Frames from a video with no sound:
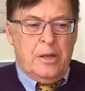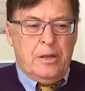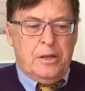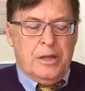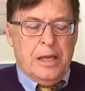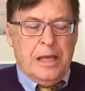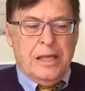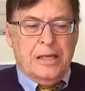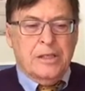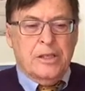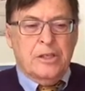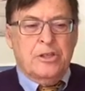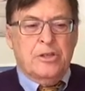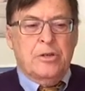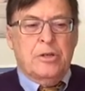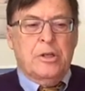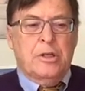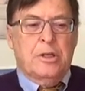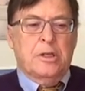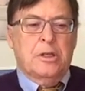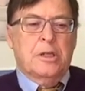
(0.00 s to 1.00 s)
things that
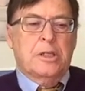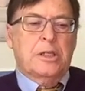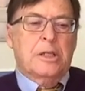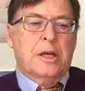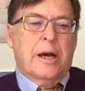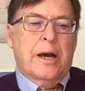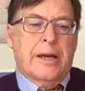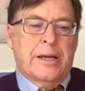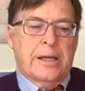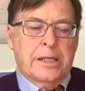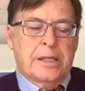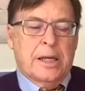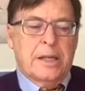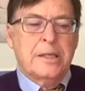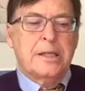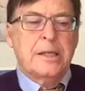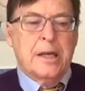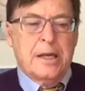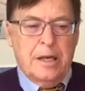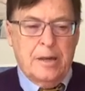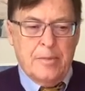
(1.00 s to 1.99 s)
you need to decide, as I
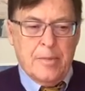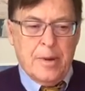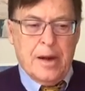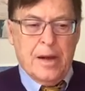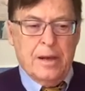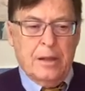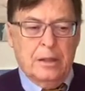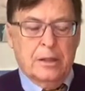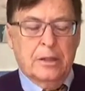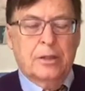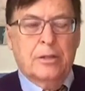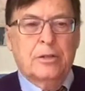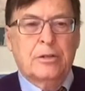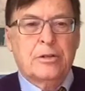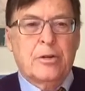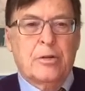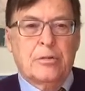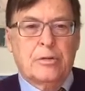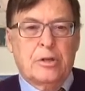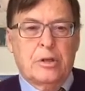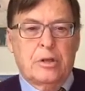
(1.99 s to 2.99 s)
said in my little
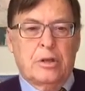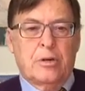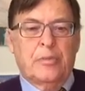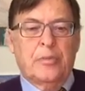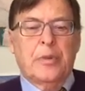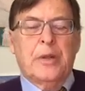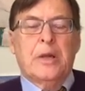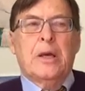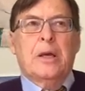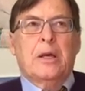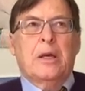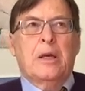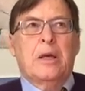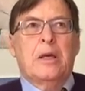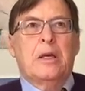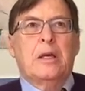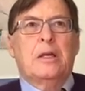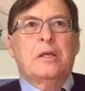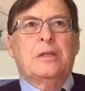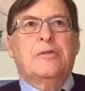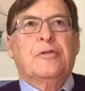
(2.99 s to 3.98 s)
note to you,
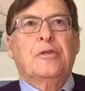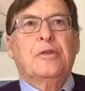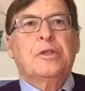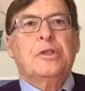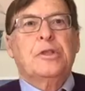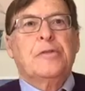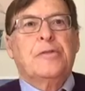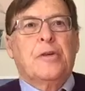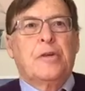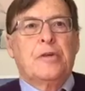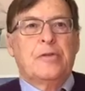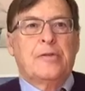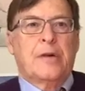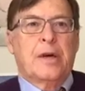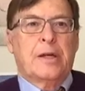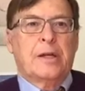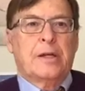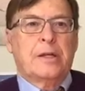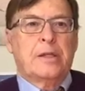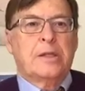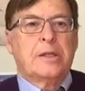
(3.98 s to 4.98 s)
is first of all, you've
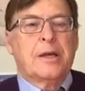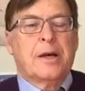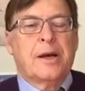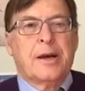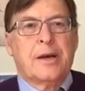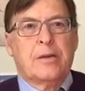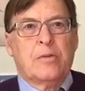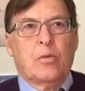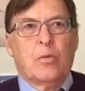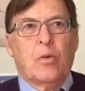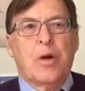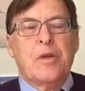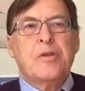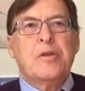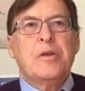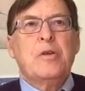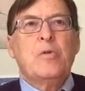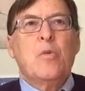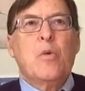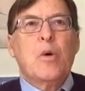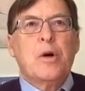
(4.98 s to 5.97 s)
got to decide whether
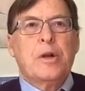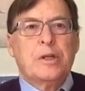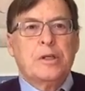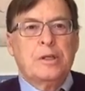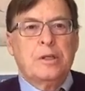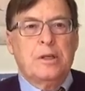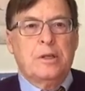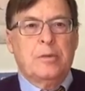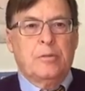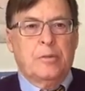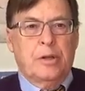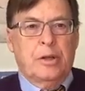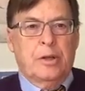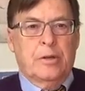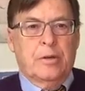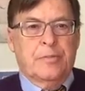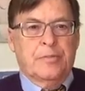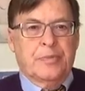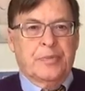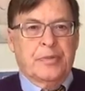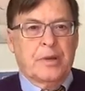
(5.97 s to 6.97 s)
you want a team
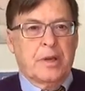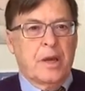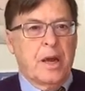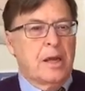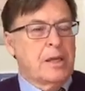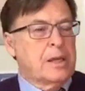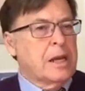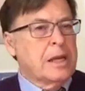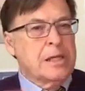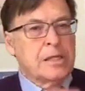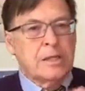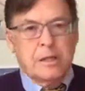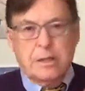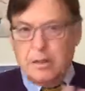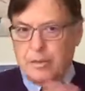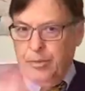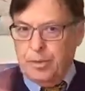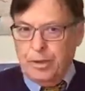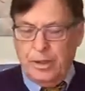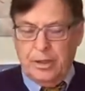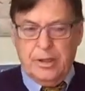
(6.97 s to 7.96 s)
leader. Okay, and that's
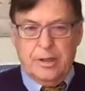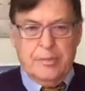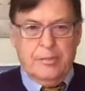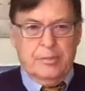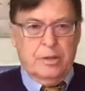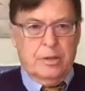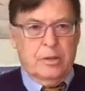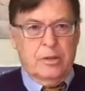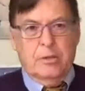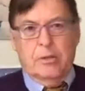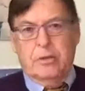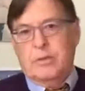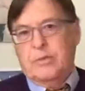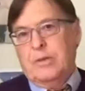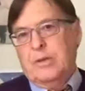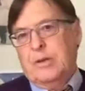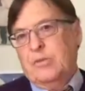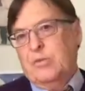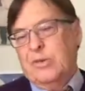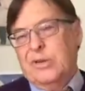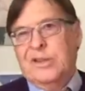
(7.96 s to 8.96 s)
completely up to you. I
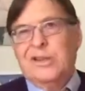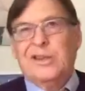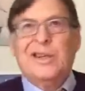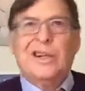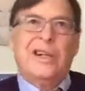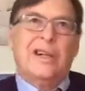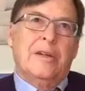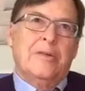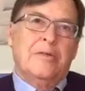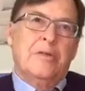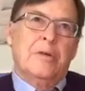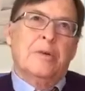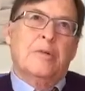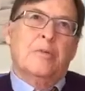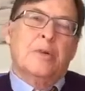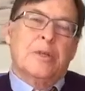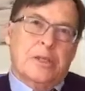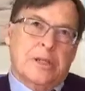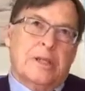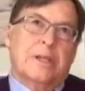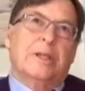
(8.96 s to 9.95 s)
mean, if
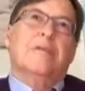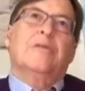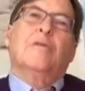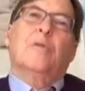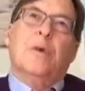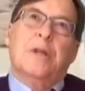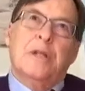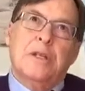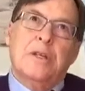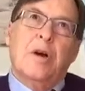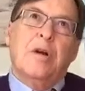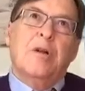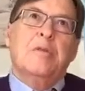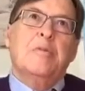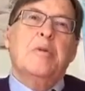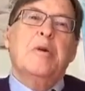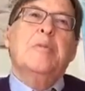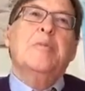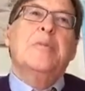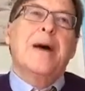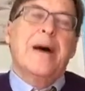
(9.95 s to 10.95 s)
you want to talk
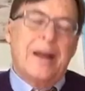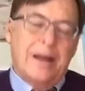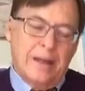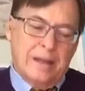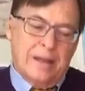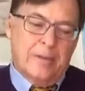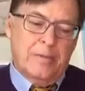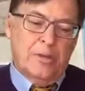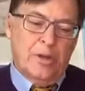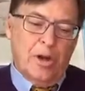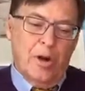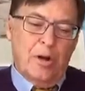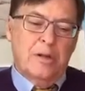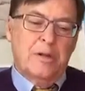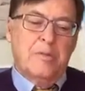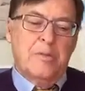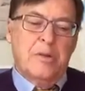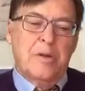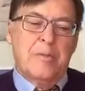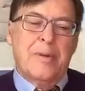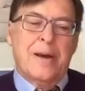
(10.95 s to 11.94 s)
to me about it, come talk
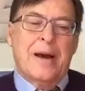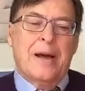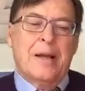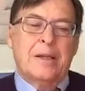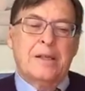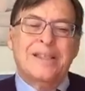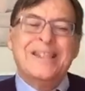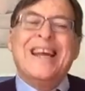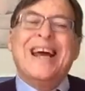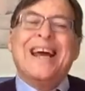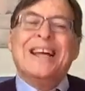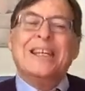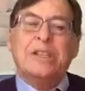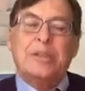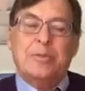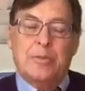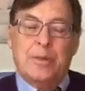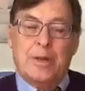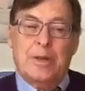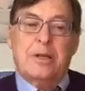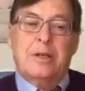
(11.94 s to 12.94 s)
to me about it.
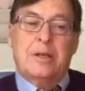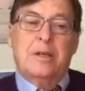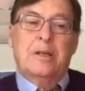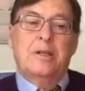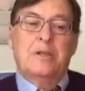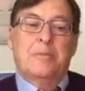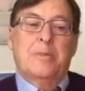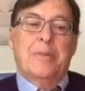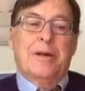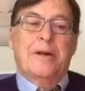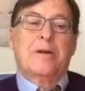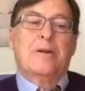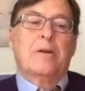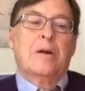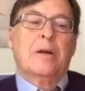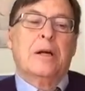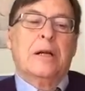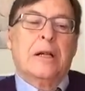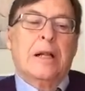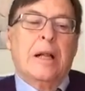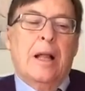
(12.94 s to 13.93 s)
Text me is better.